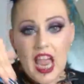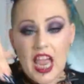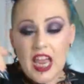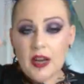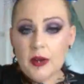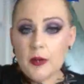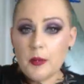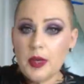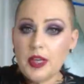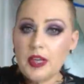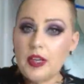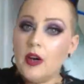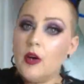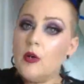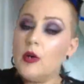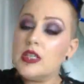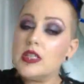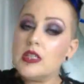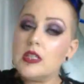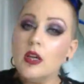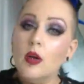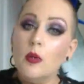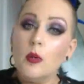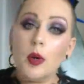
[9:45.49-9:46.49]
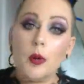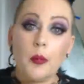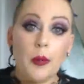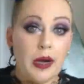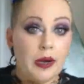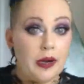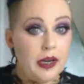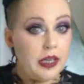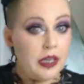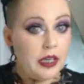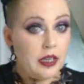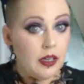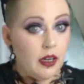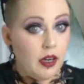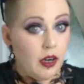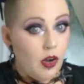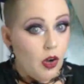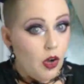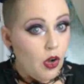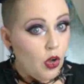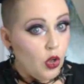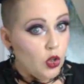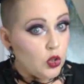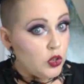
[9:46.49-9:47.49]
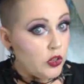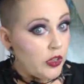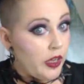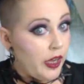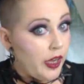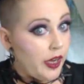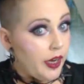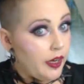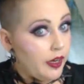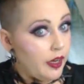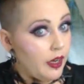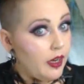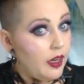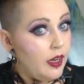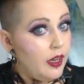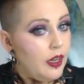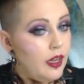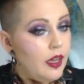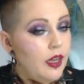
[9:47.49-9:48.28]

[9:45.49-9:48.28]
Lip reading: And we go until we're wearing it all day.